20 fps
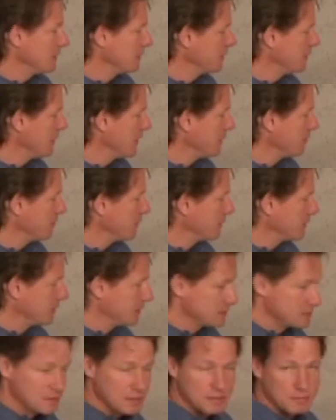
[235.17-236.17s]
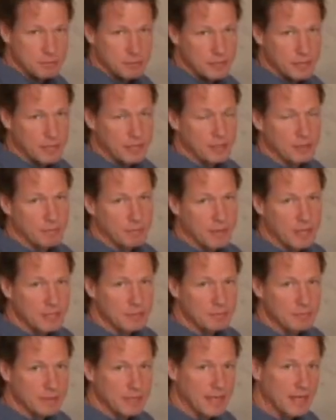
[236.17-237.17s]
not because this particular
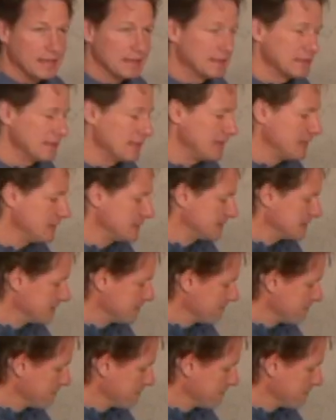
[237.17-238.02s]
basement had leaked.